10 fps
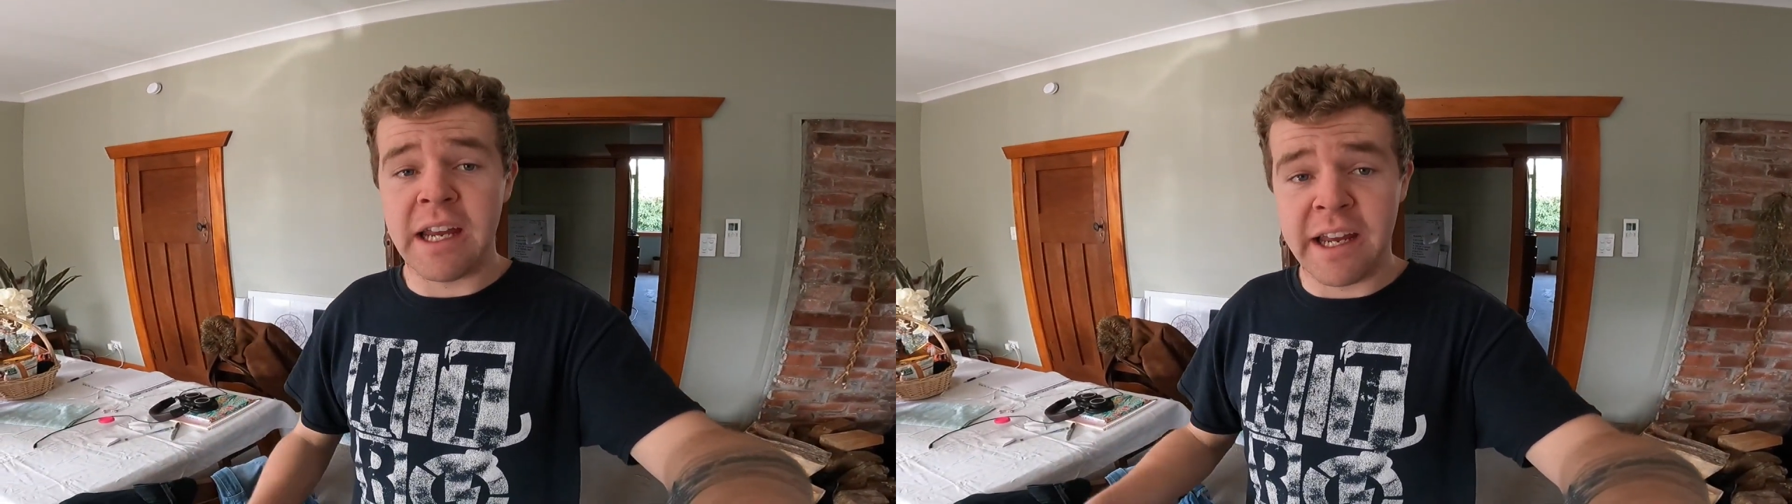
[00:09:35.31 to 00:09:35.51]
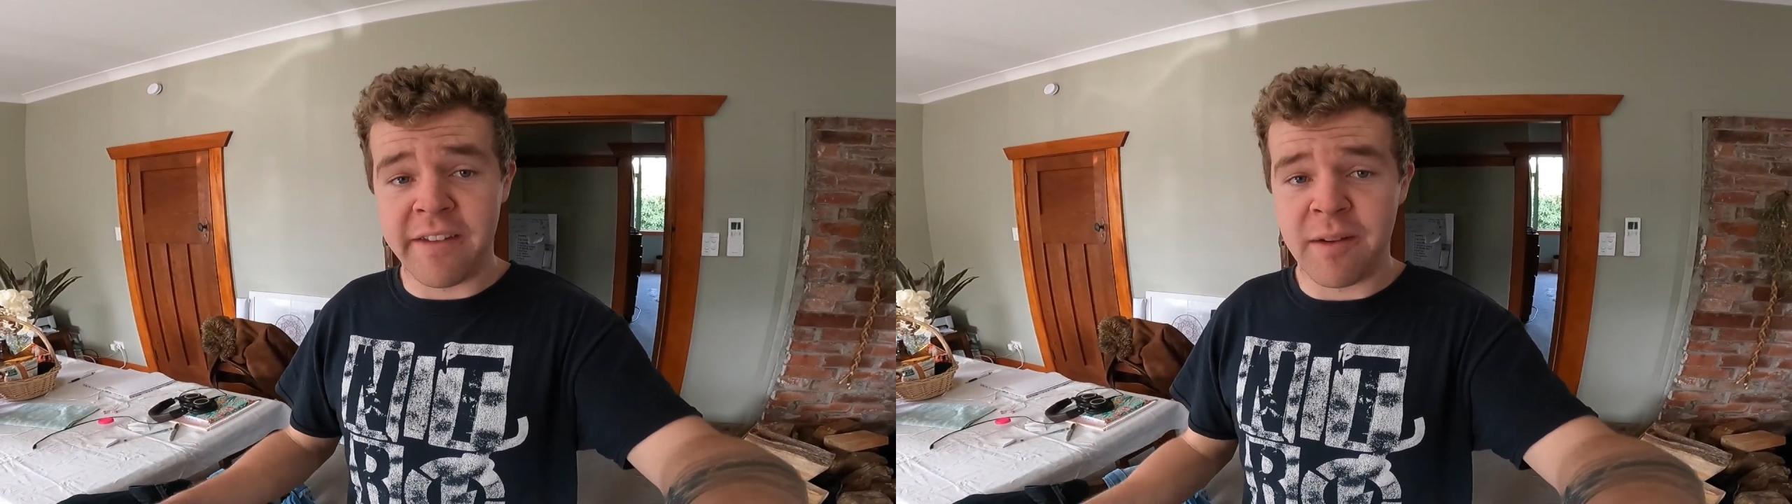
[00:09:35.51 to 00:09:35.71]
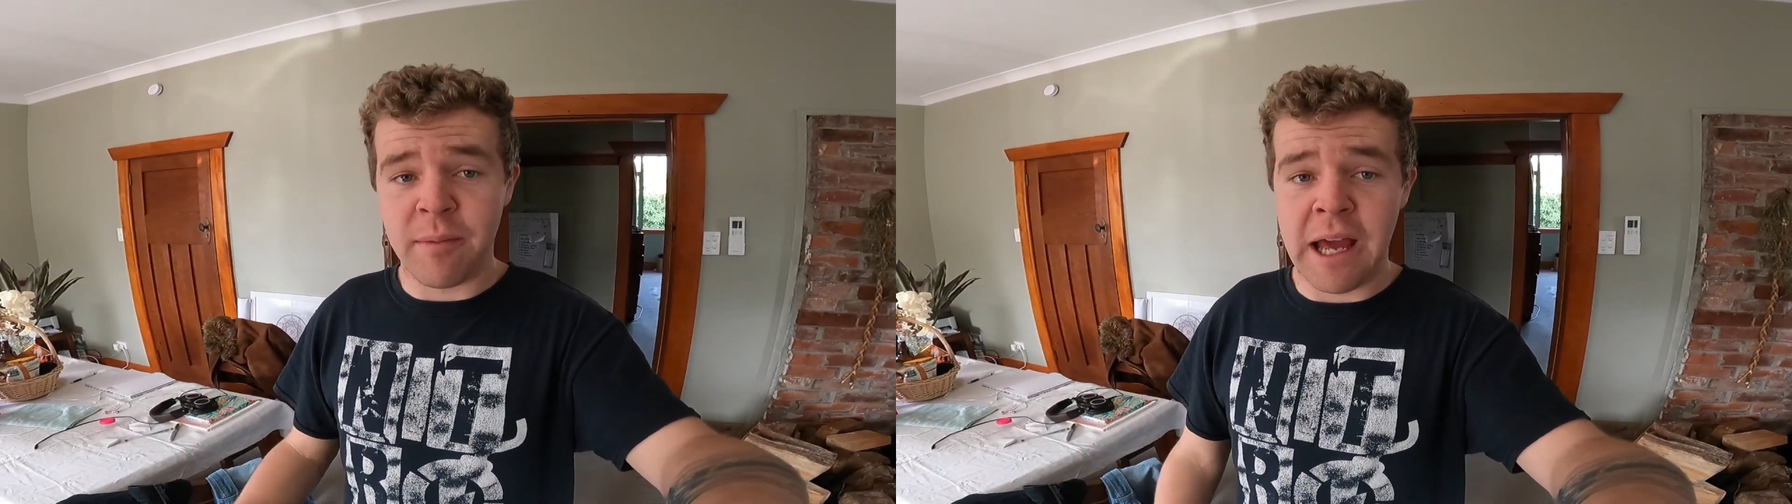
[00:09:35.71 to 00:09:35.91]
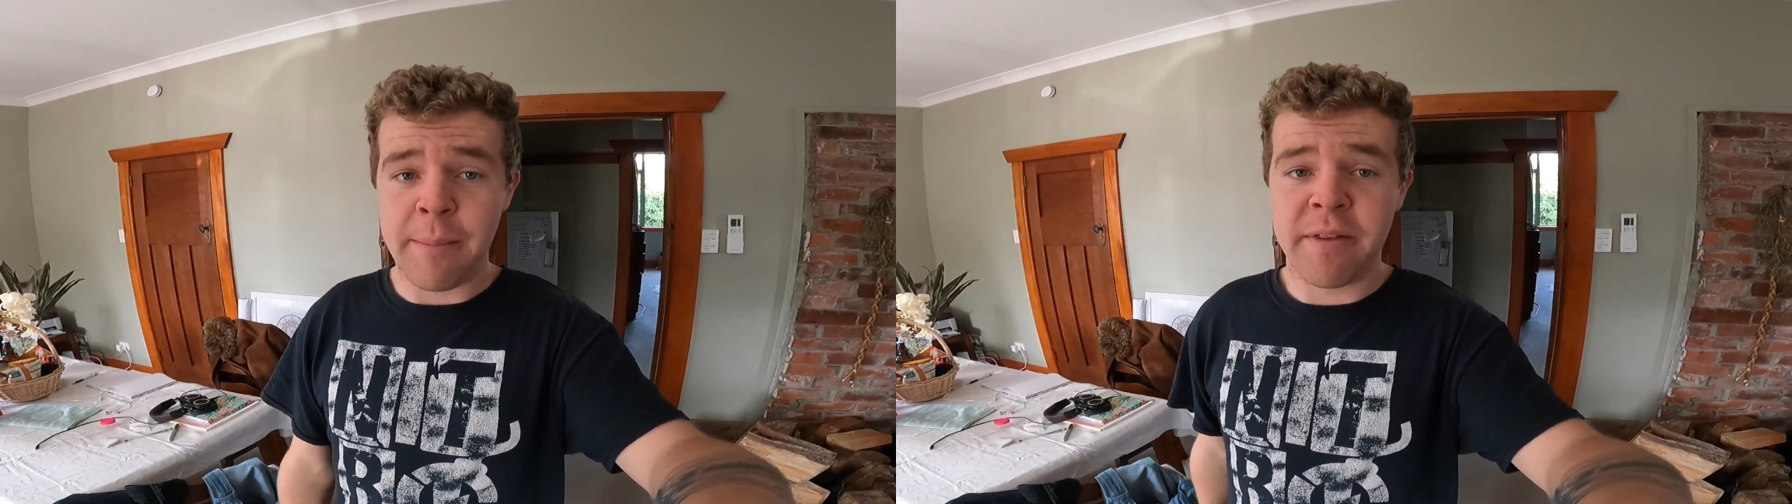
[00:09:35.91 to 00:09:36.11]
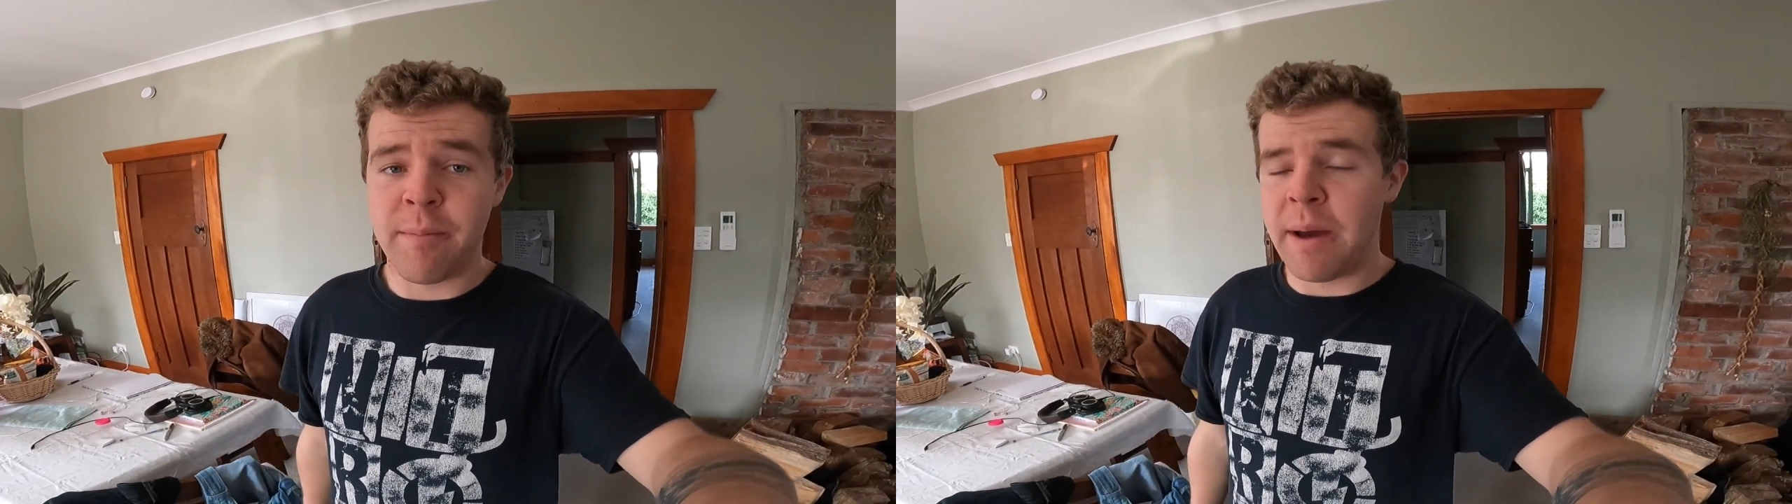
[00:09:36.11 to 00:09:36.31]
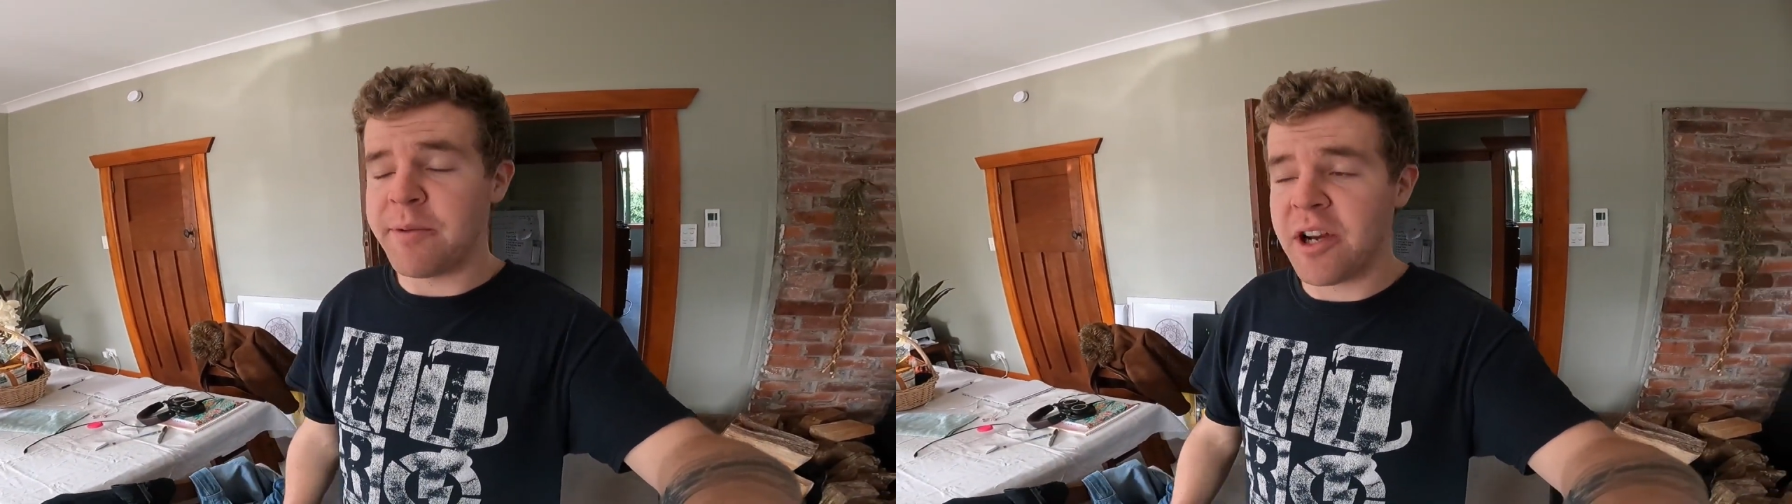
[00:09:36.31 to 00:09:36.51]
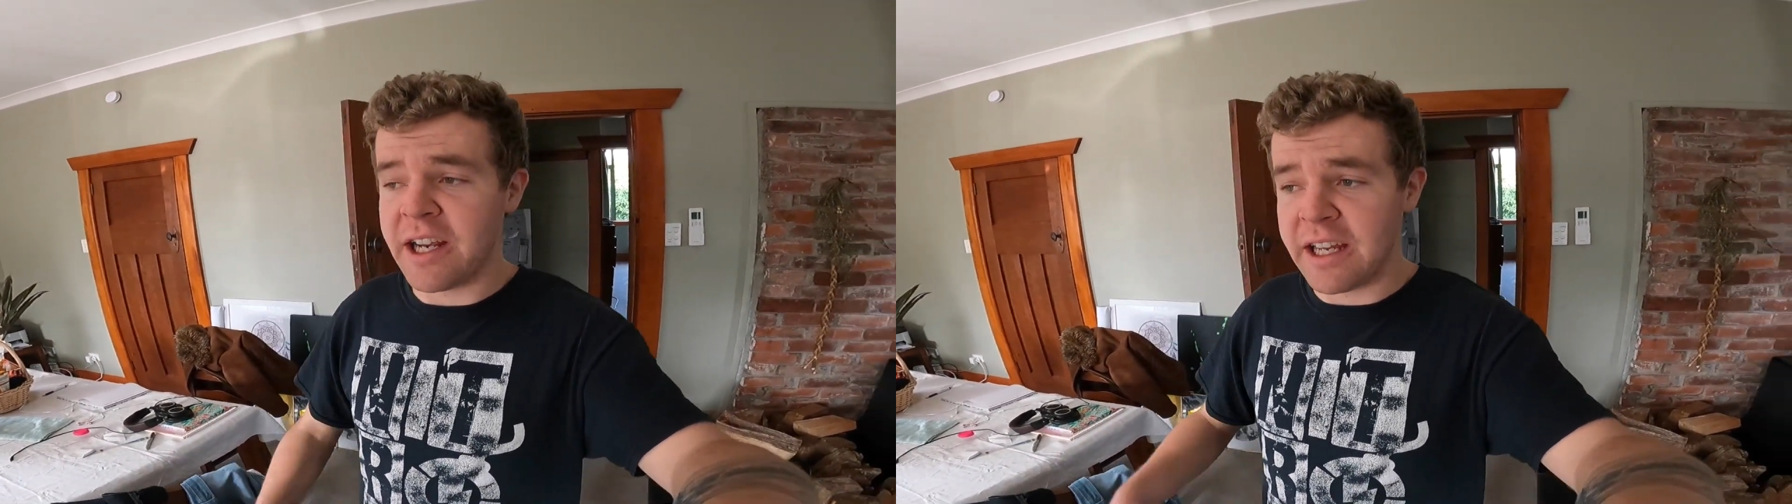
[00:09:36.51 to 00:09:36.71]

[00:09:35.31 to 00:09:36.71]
and getting some laps of the pump track,